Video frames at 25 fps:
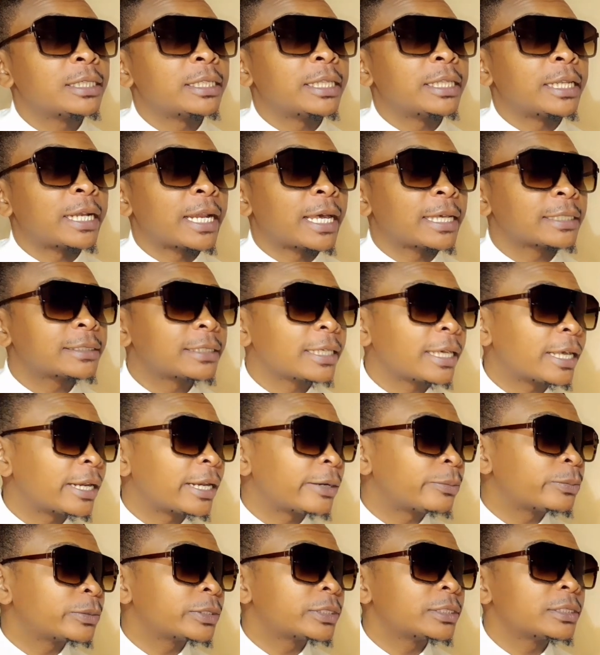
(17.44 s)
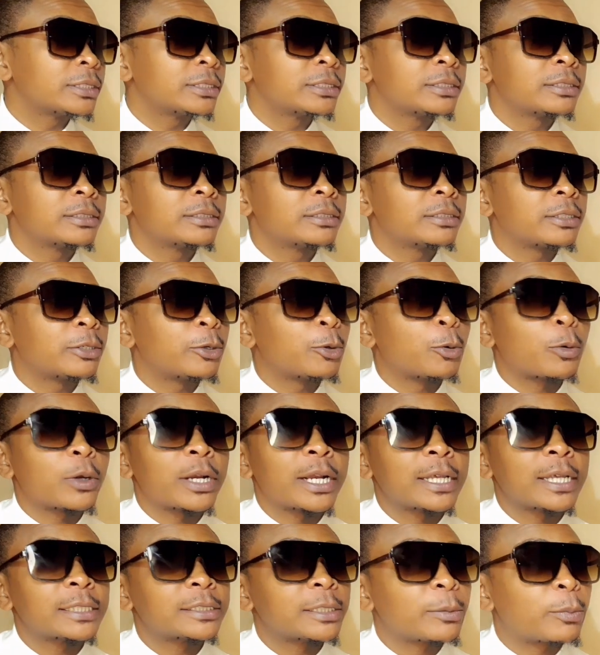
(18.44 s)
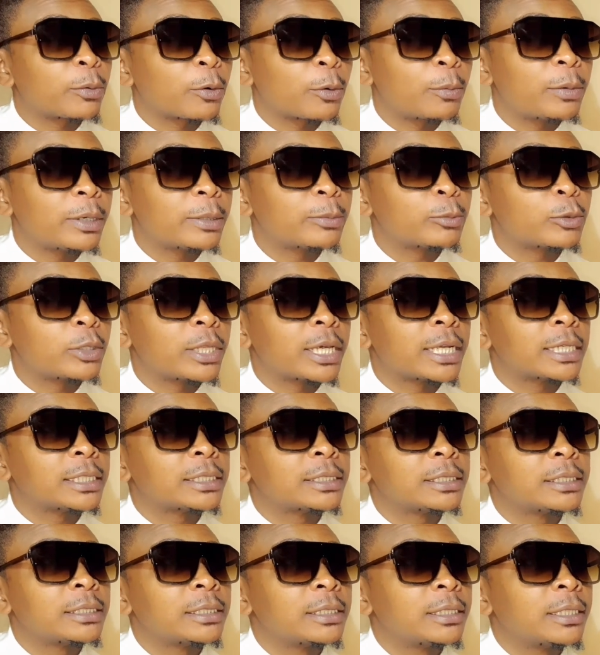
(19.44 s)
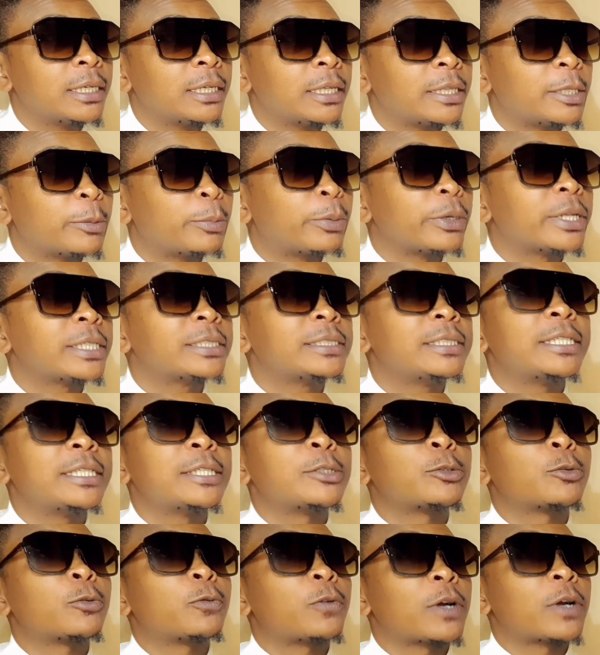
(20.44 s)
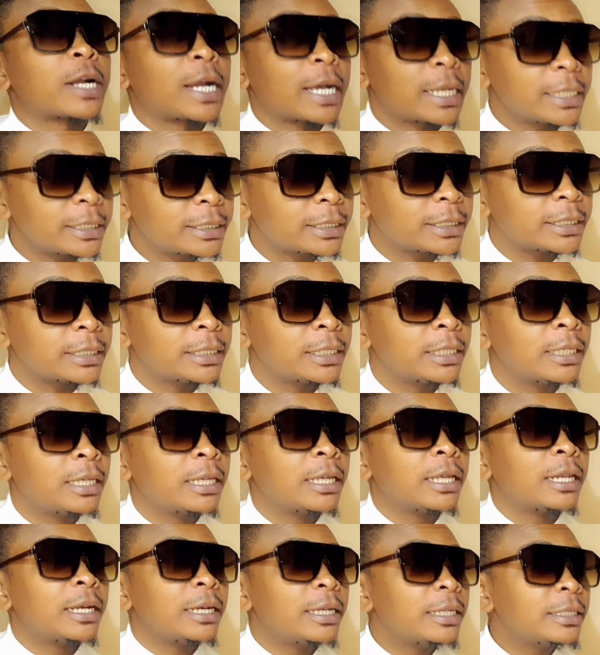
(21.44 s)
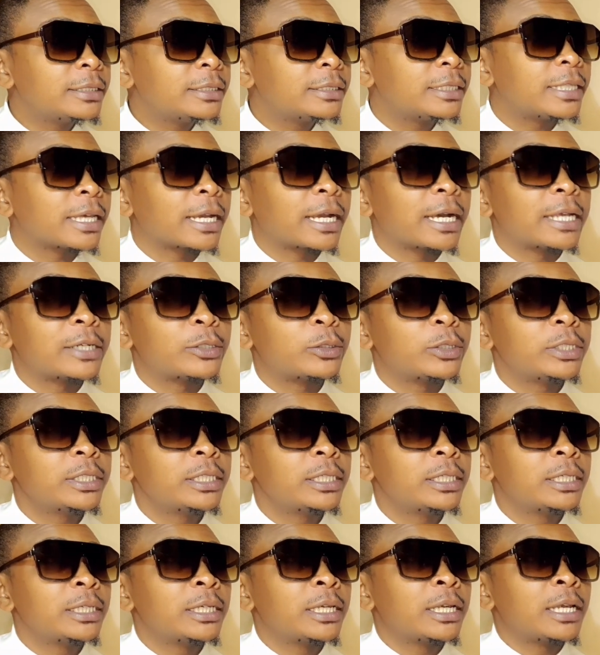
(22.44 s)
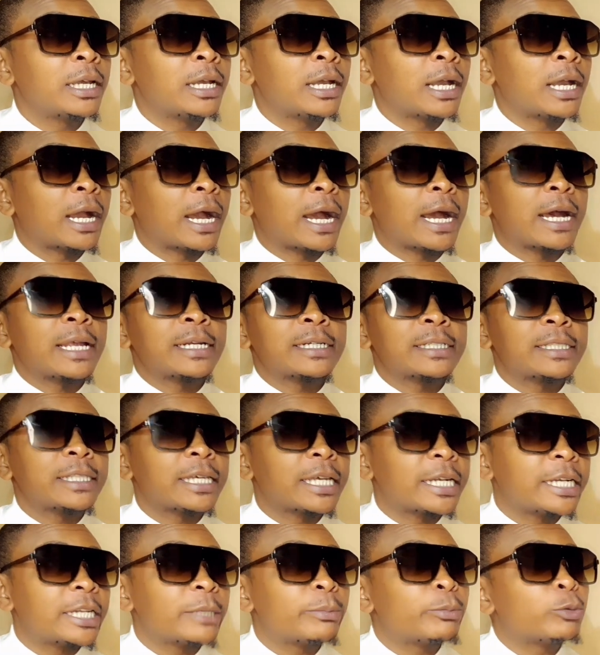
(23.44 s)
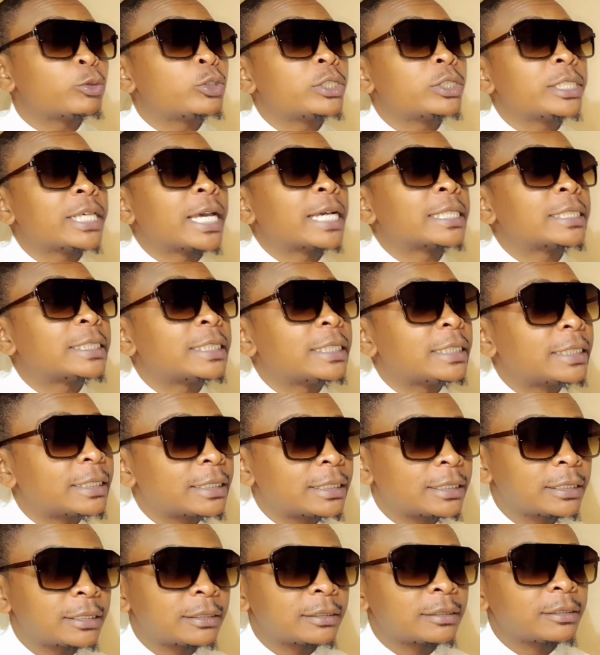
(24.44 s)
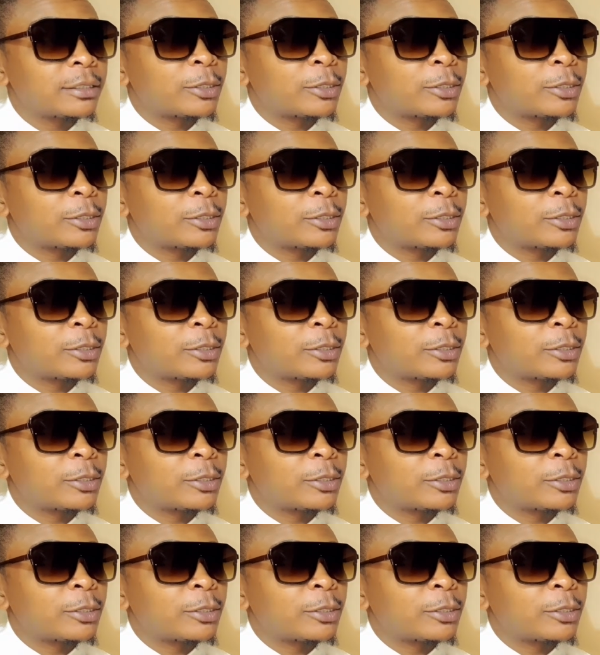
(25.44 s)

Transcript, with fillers: The nurse helps. No one has a problem with that. The president of a country leads the country and their deputy assists.